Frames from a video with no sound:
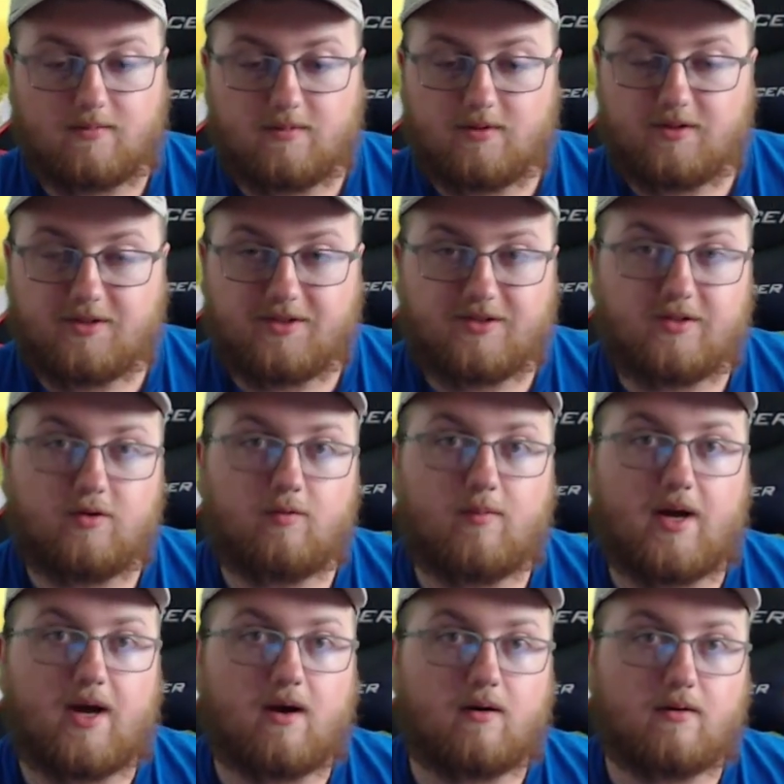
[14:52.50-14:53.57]
just zoom
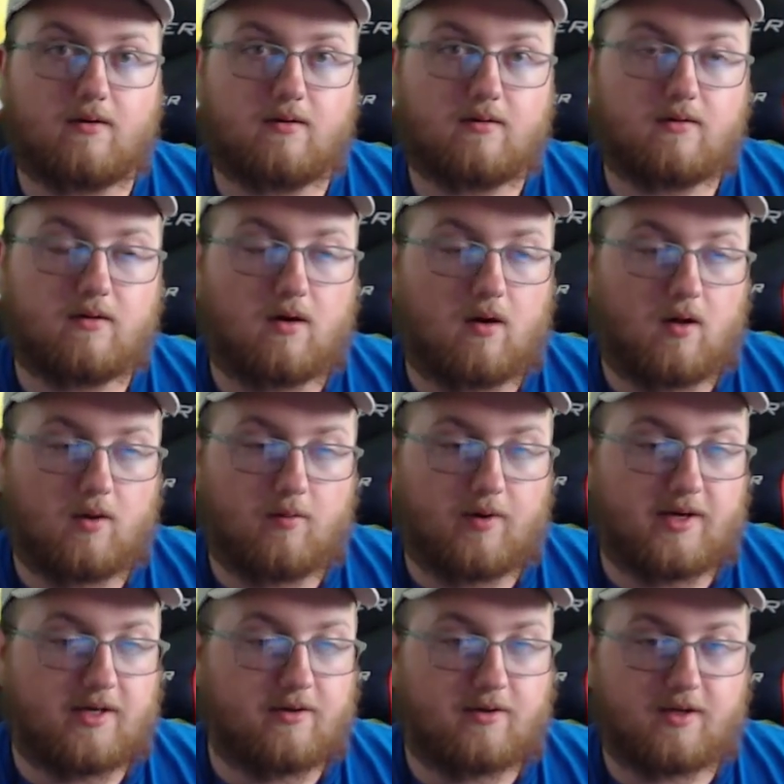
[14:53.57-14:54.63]
out all the
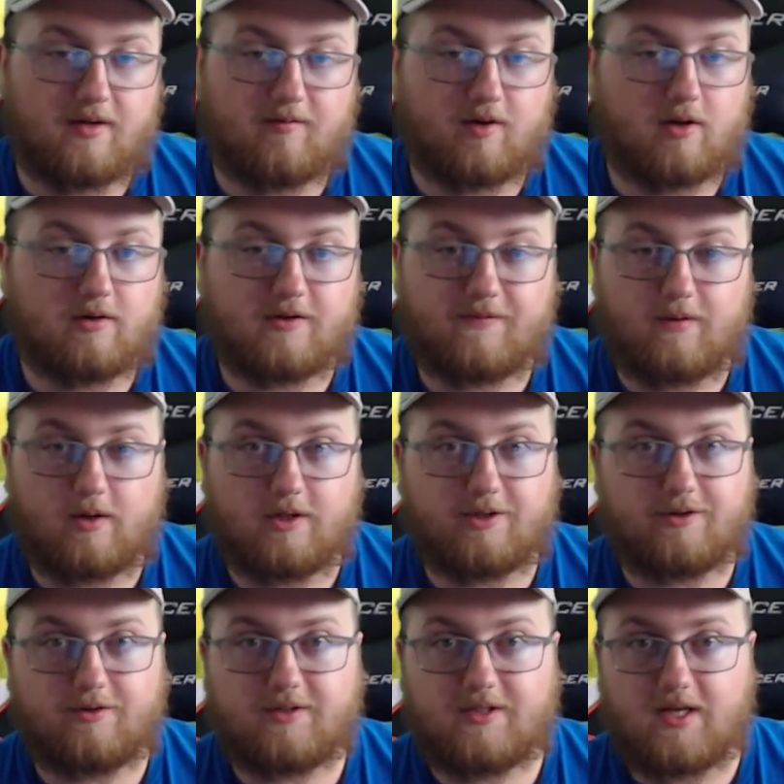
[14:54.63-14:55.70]
way. You can even go as far as
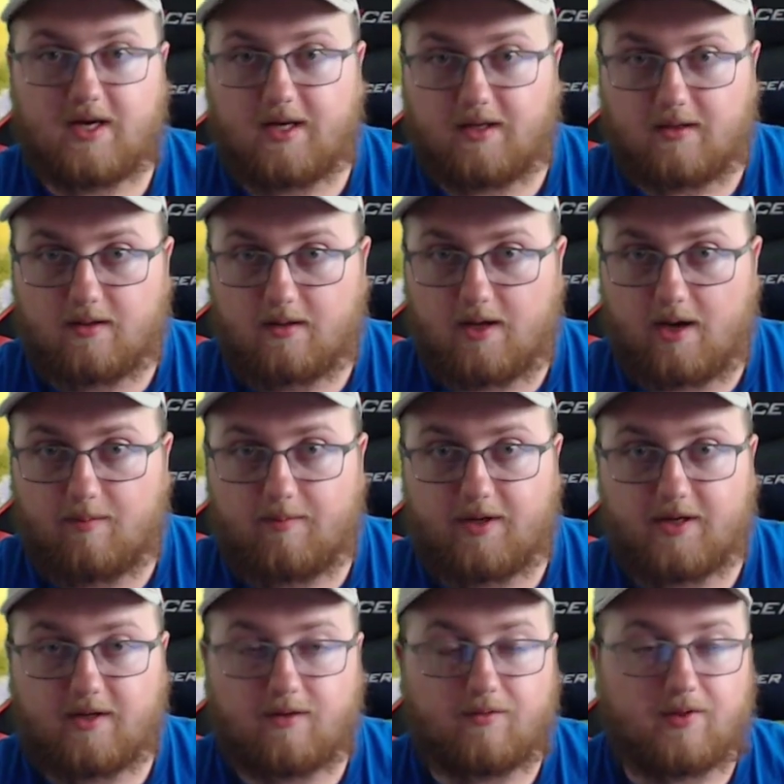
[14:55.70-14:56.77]
your state, how
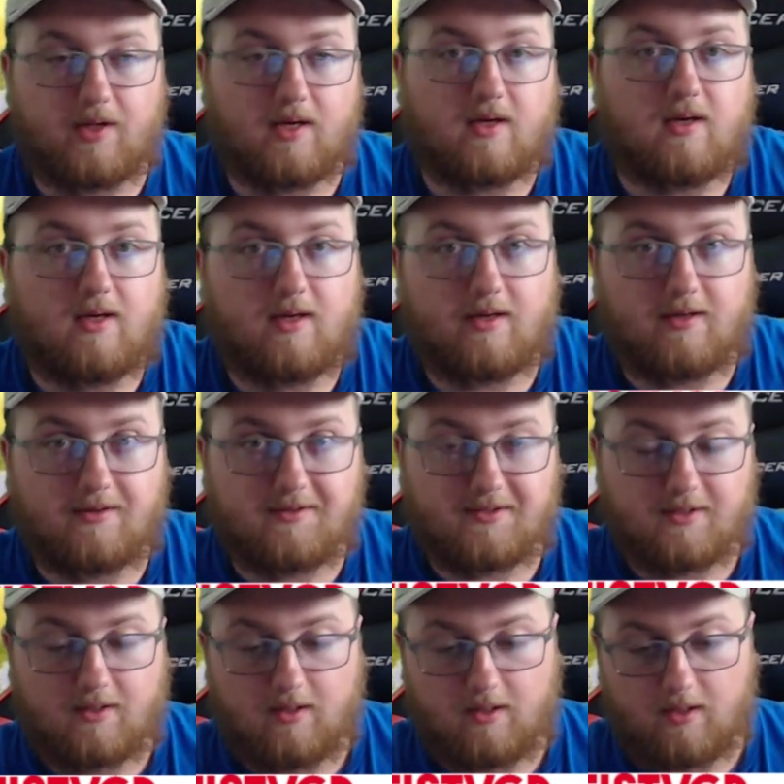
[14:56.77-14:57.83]
big you think it is.
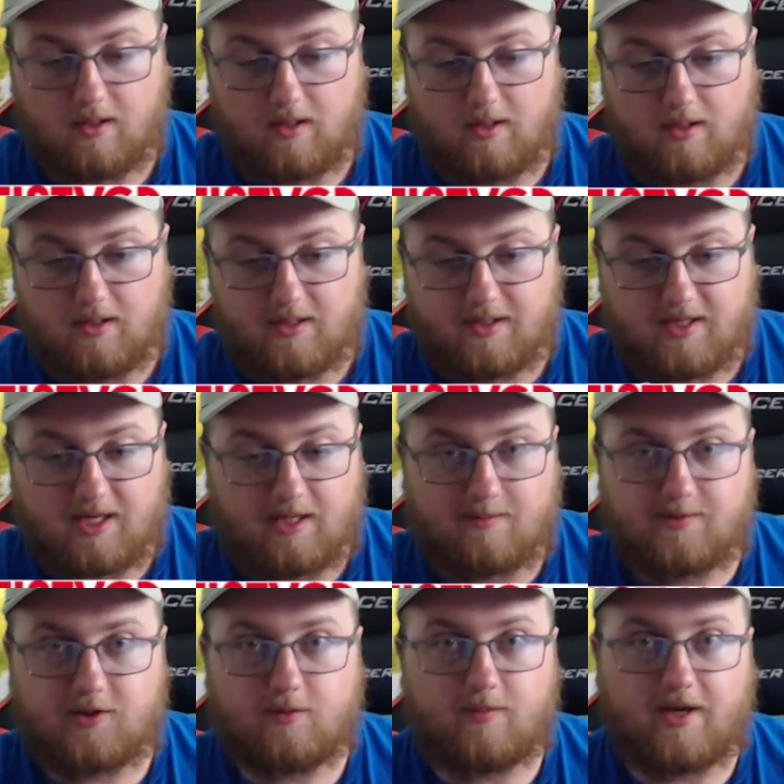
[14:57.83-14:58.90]
Keep
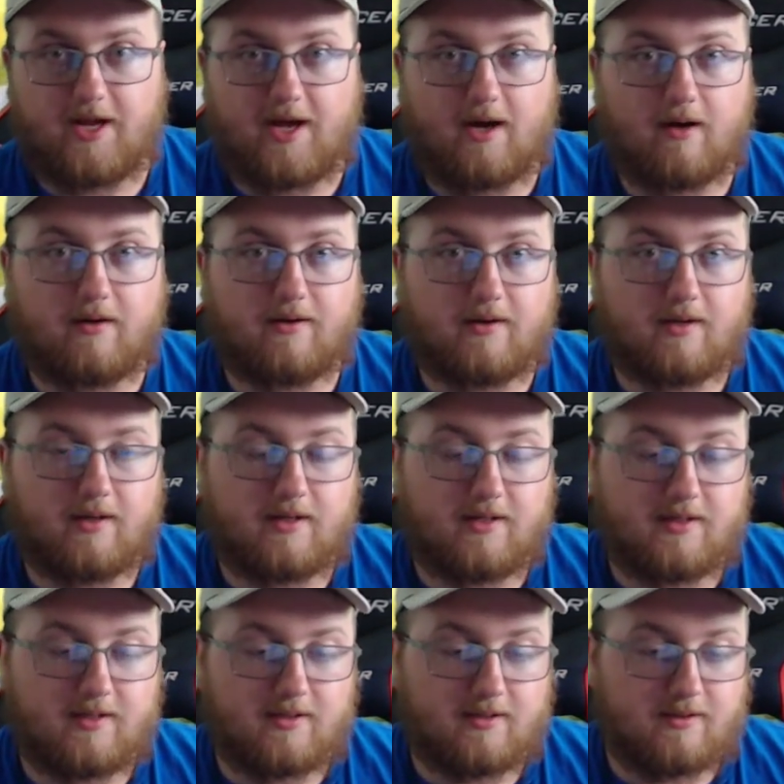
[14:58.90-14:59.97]
zooming out
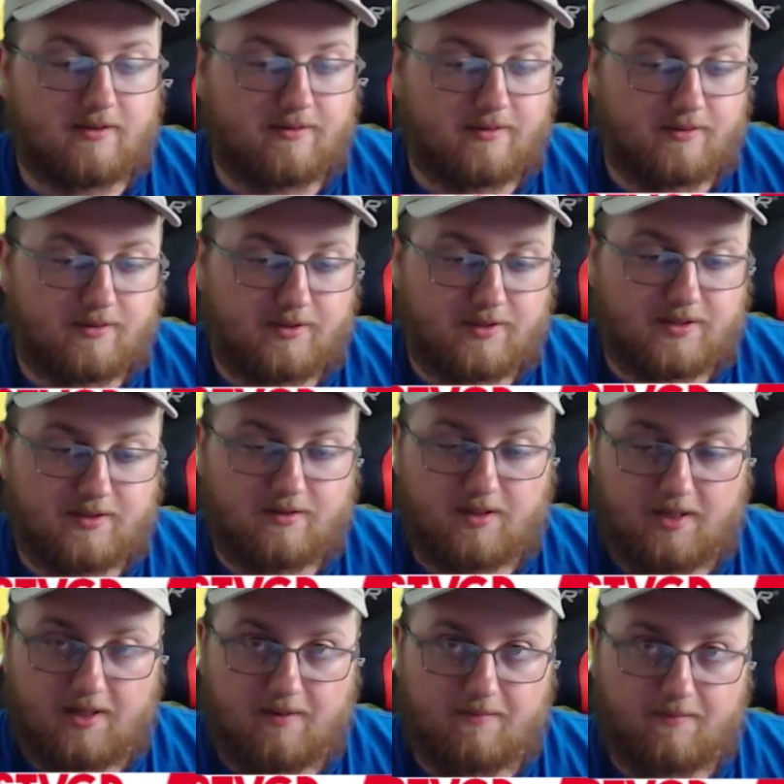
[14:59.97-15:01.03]
and keep